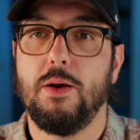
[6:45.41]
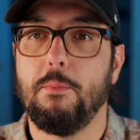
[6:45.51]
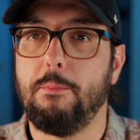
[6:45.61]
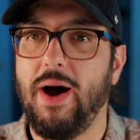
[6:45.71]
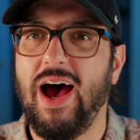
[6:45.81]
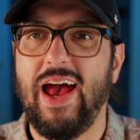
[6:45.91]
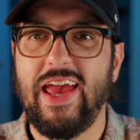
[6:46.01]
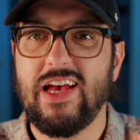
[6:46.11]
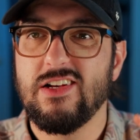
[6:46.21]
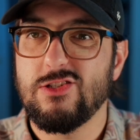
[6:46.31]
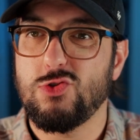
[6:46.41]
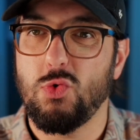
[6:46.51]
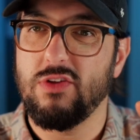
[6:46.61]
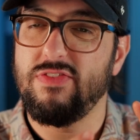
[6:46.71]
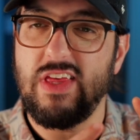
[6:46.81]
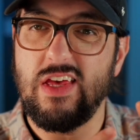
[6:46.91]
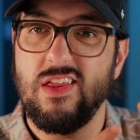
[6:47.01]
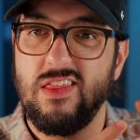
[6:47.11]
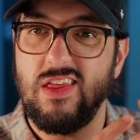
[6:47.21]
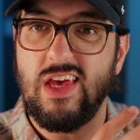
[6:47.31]
by sort of
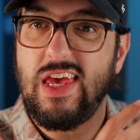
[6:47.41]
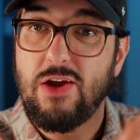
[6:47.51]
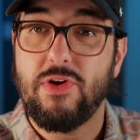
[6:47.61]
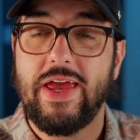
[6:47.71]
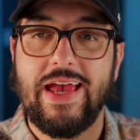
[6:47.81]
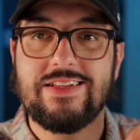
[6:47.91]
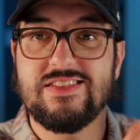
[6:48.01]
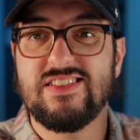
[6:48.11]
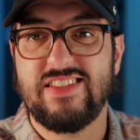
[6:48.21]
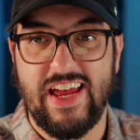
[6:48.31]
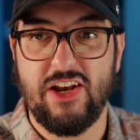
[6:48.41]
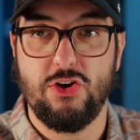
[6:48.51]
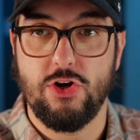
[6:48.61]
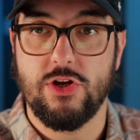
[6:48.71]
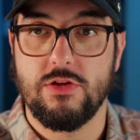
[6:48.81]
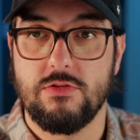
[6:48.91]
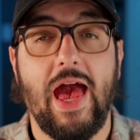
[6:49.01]
the hearing aid standard.